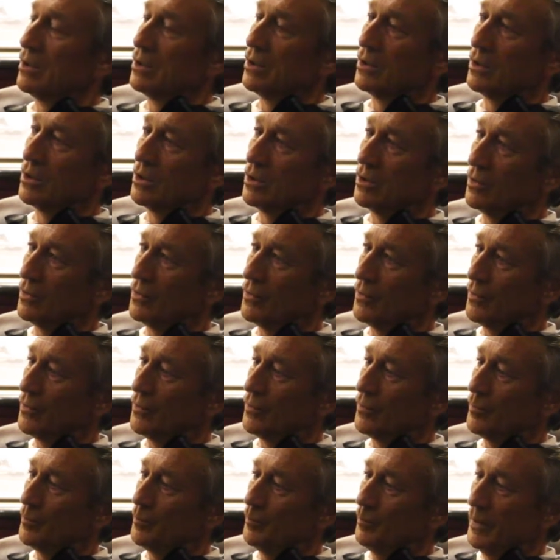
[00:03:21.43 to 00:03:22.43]

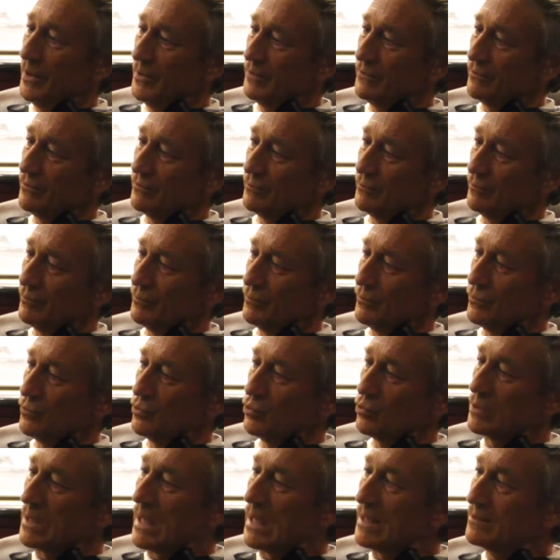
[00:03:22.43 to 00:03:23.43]
uh, but
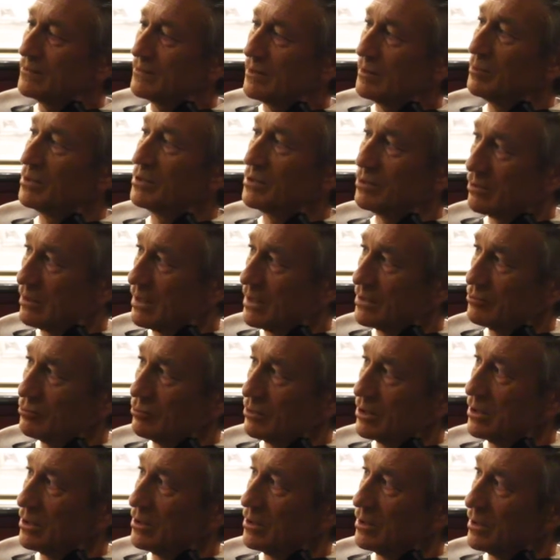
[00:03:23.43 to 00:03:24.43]
to guide them in the right
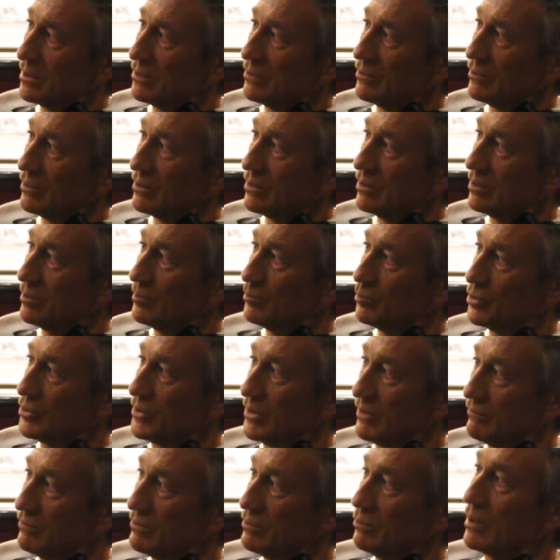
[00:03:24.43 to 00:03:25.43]
way and uh, put
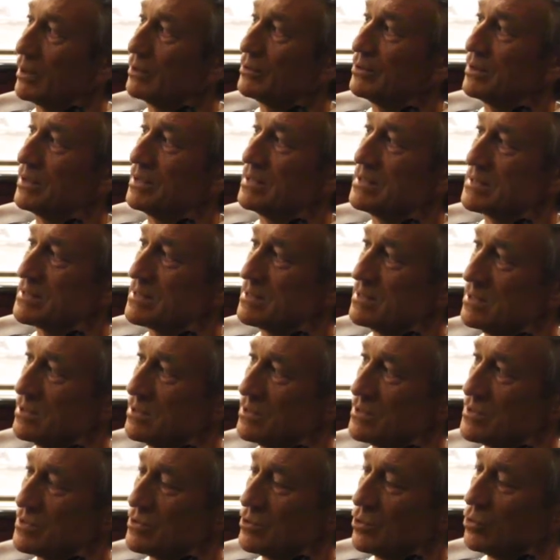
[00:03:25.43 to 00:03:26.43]
everyone in his in
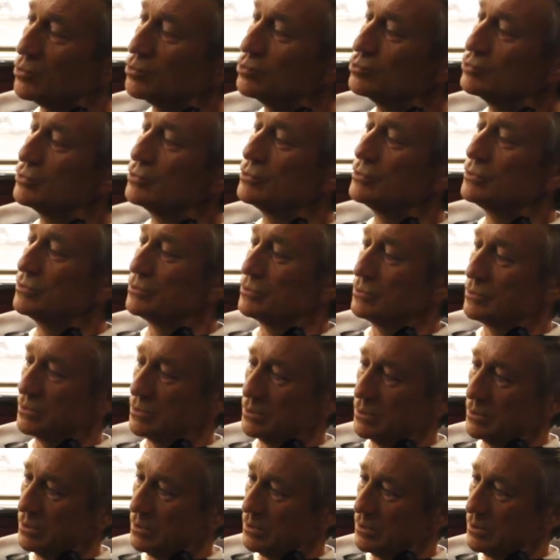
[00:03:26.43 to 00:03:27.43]
his own
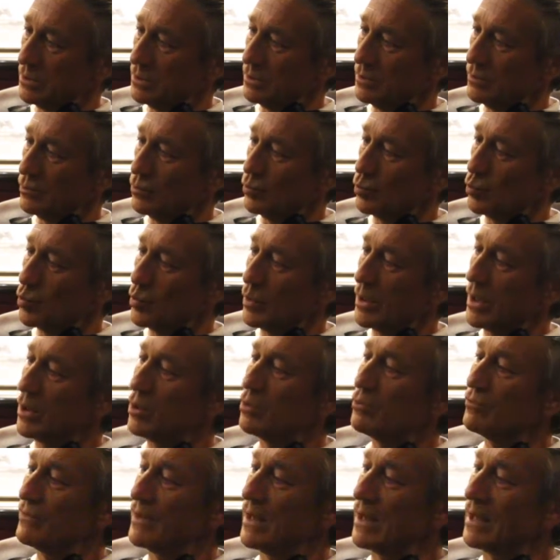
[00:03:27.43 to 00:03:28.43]
uh, way
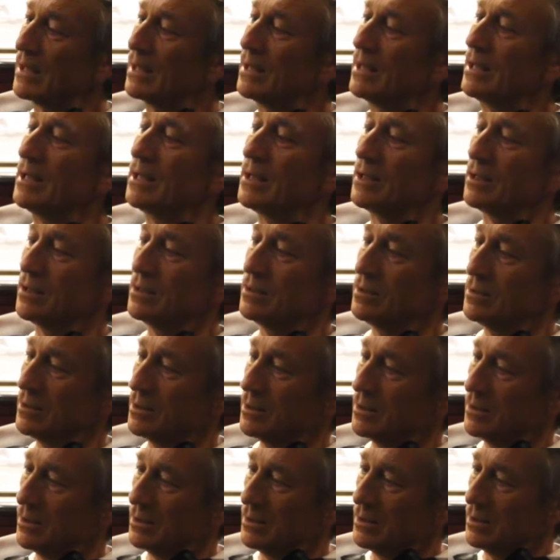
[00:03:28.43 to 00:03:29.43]
of handling
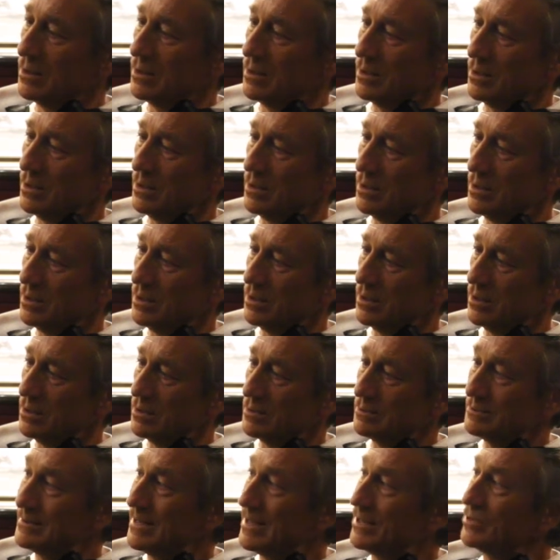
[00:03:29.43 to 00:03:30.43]
uh,
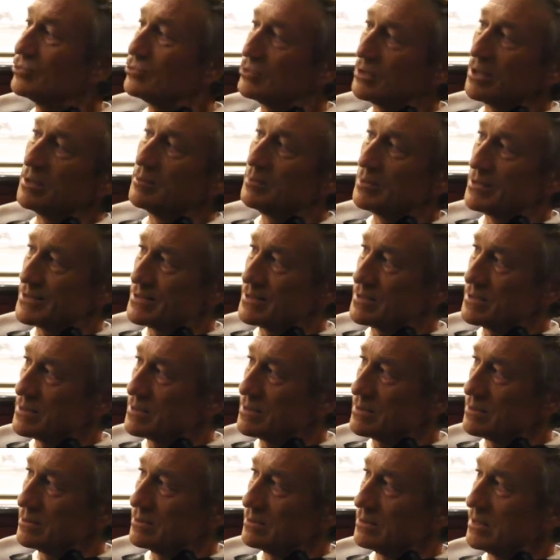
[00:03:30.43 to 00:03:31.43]
day-to-day
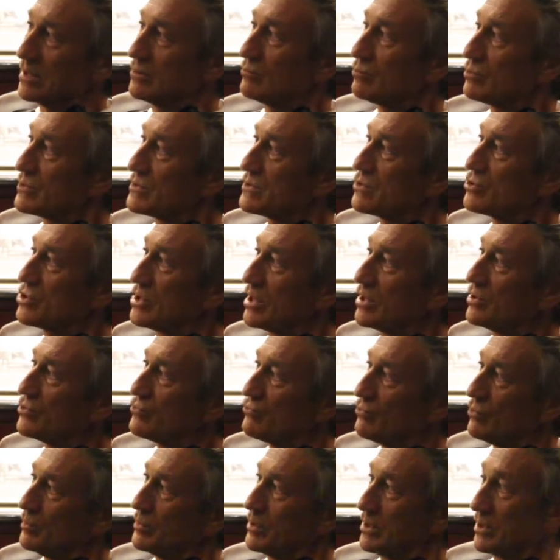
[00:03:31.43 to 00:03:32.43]
business. That was the challenge
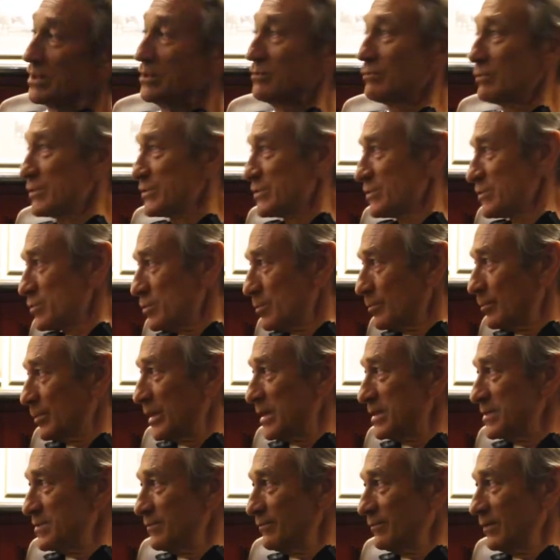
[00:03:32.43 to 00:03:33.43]
for me. That was a
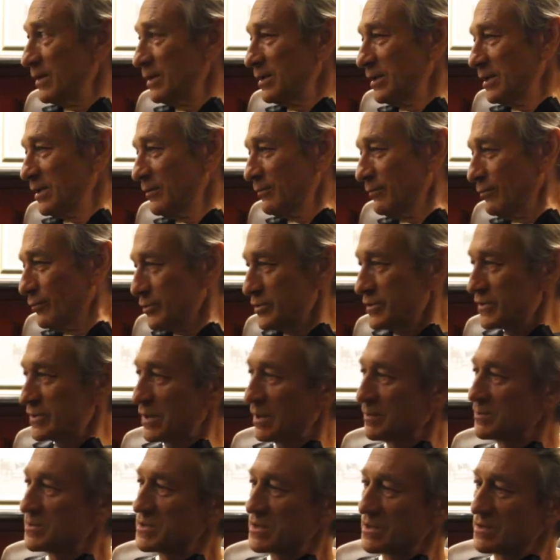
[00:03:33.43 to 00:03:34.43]
surprise effect. I had first
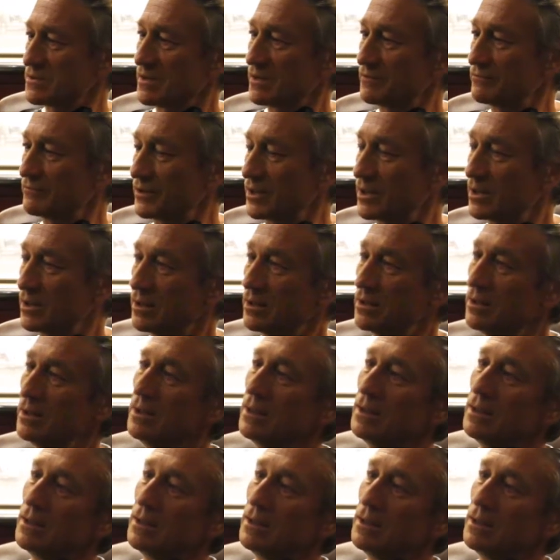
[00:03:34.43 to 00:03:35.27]
time in South Africa.